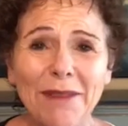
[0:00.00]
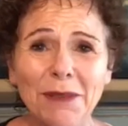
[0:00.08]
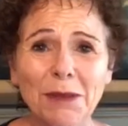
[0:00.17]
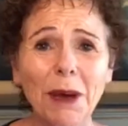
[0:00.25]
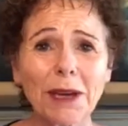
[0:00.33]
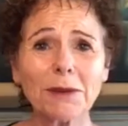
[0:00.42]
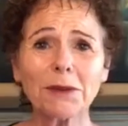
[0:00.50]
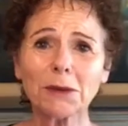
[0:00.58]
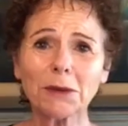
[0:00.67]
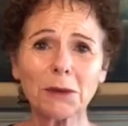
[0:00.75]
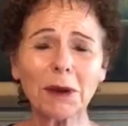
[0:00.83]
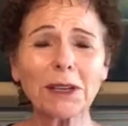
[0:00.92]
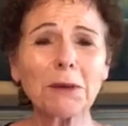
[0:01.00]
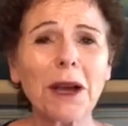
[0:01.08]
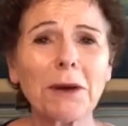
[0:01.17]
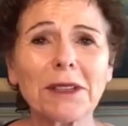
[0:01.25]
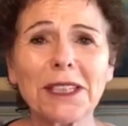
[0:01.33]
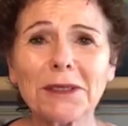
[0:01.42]
I'm sweating, sweating
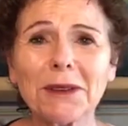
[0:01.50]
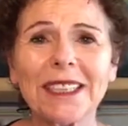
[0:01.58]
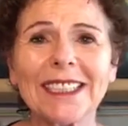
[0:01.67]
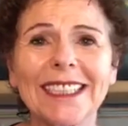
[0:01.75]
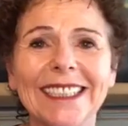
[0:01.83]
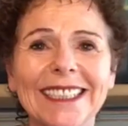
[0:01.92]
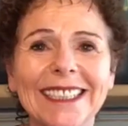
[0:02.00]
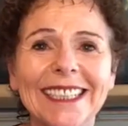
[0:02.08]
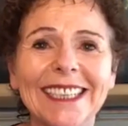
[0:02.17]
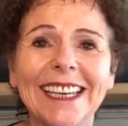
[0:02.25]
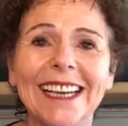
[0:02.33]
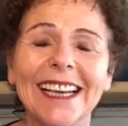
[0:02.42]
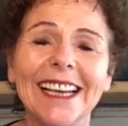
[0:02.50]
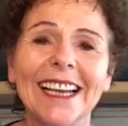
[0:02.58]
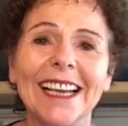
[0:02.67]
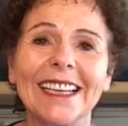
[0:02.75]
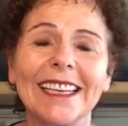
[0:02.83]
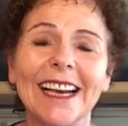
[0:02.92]
away with these questions.
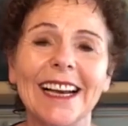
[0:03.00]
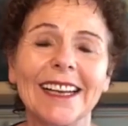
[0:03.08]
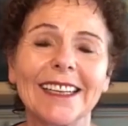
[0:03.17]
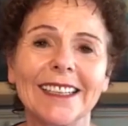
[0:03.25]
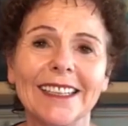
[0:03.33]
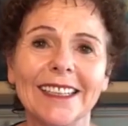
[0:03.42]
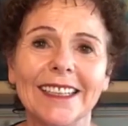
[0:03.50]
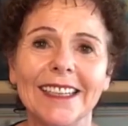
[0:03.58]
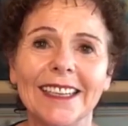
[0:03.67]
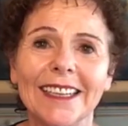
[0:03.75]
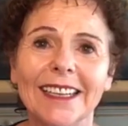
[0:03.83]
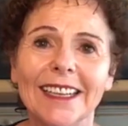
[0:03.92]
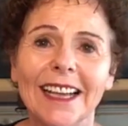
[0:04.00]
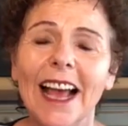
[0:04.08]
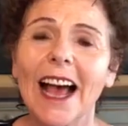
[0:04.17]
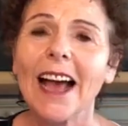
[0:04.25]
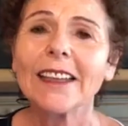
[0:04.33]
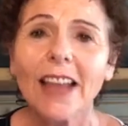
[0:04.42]
Yeah.
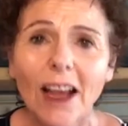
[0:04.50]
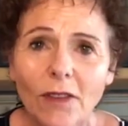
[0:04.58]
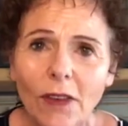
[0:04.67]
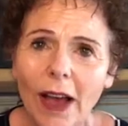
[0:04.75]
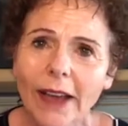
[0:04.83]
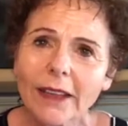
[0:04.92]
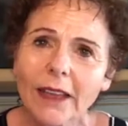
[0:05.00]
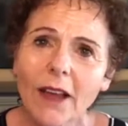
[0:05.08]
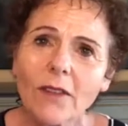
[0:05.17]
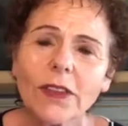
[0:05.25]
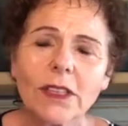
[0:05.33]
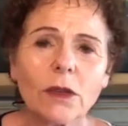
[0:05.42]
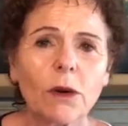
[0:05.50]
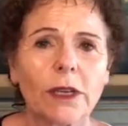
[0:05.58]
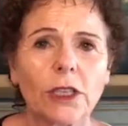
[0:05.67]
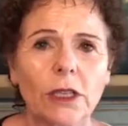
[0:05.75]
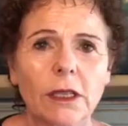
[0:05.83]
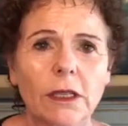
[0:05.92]
I love, I love these
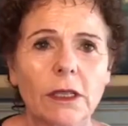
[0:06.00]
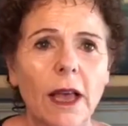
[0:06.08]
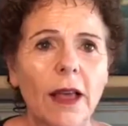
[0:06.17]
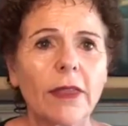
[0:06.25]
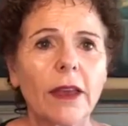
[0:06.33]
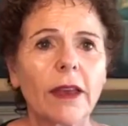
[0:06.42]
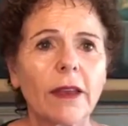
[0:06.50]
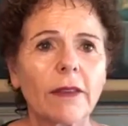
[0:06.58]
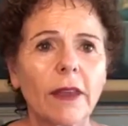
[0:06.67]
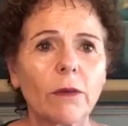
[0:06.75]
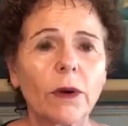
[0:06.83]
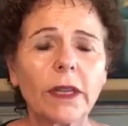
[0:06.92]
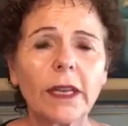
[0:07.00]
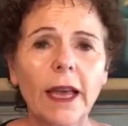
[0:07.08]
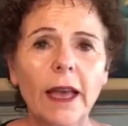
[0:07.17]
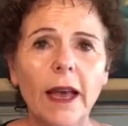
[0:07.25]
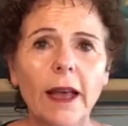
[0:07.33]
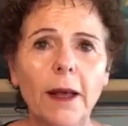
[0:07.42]
questions. They, they
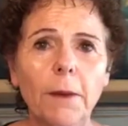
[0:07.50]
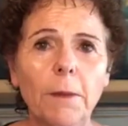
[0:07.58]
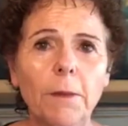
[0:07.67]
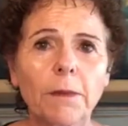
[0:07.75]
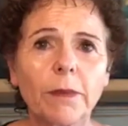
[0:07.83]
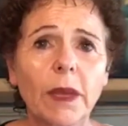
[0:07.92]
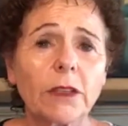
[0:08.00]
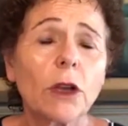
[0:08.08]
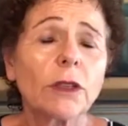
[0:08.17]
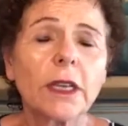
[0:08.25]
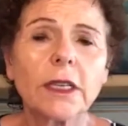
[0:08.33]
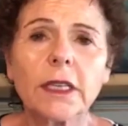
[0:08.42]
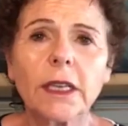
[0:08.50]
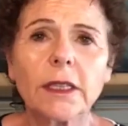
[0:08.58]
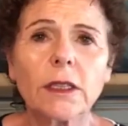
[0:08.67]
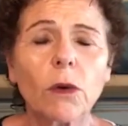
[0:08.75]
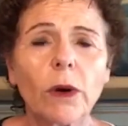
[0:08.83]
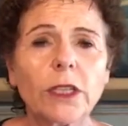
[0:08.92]
really, um, there's no such thing
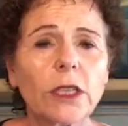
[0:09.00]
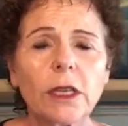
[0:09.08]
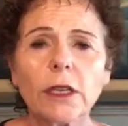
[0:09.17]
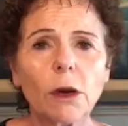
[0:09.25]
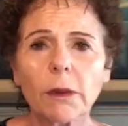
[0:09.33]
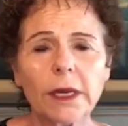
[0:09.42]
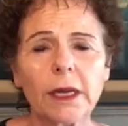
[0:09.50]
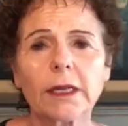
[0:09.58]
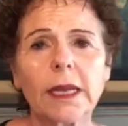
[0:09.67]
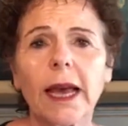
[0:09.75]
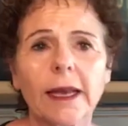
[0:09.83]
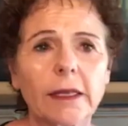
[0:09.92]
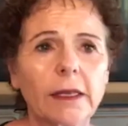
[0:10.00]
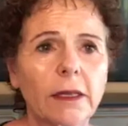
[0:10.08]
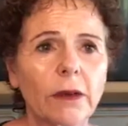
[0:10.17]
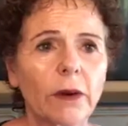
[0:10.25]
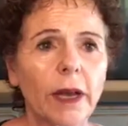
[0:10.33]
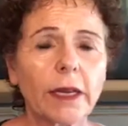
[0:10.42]
as a question that nobody else has,
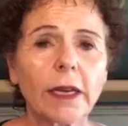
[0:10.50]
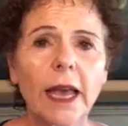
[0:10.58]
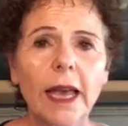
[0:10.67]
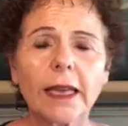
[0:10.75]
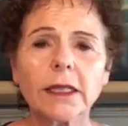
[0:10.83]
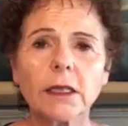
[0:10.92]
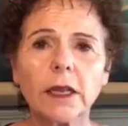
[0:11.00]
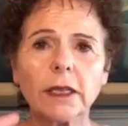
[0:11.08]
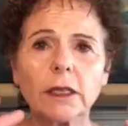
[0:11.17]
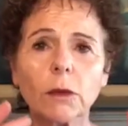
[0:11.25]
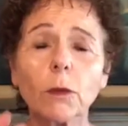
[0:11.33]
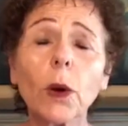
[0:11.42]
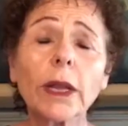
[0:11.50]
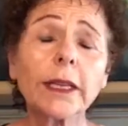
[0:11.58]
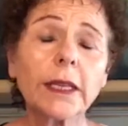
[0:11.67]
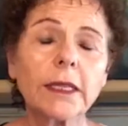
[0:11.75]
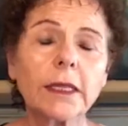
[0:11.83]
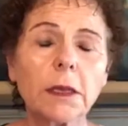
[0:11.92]
right? It's, it's the
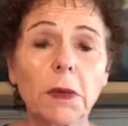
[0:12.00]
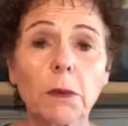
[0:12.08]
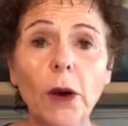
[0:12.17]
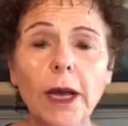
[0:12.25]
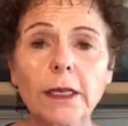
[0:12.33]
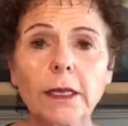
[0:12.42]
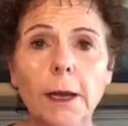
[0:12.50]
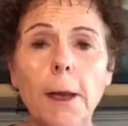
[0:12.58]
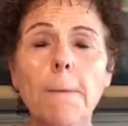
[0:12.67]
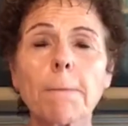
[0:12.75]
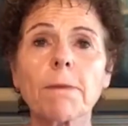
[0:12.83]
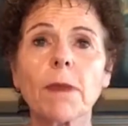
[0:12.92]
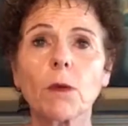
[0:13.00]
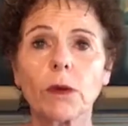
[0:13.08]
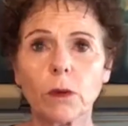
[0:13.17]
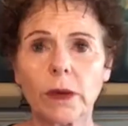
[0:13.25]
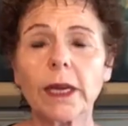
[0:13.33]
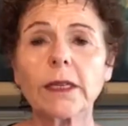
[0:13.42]
willingness to be present
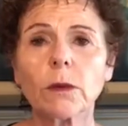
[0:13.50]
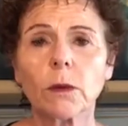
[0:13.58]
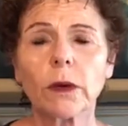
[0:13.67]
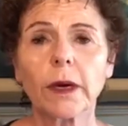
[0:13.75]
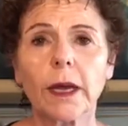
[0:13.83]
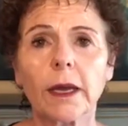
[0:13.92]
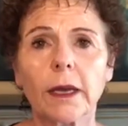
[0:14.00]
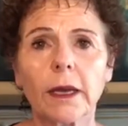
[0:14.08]
with what isn't working